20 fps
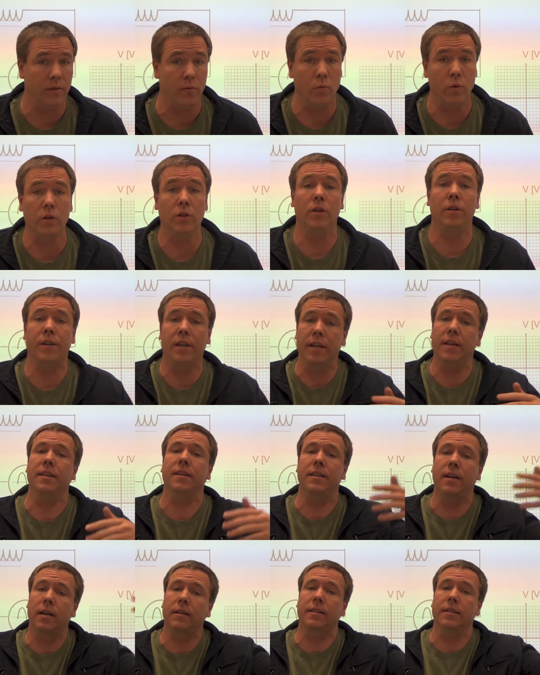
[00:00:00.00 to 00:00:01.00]
and we'll look at
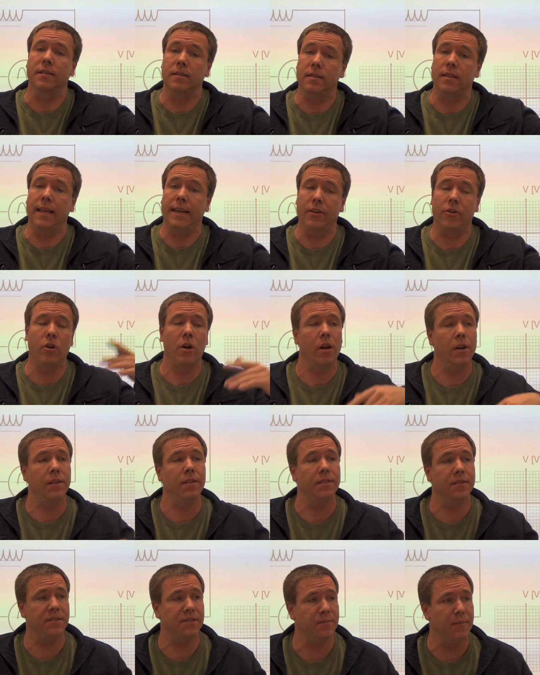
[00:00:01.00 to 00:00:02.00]
inductance later on
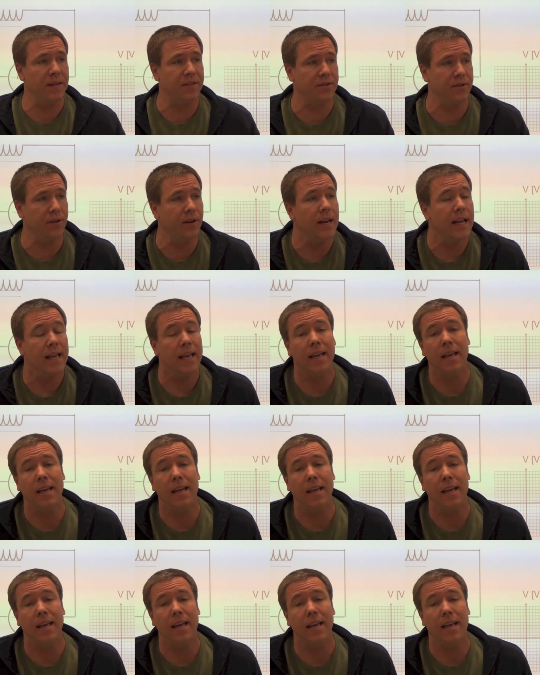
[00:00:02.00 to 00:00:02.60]
in the semester,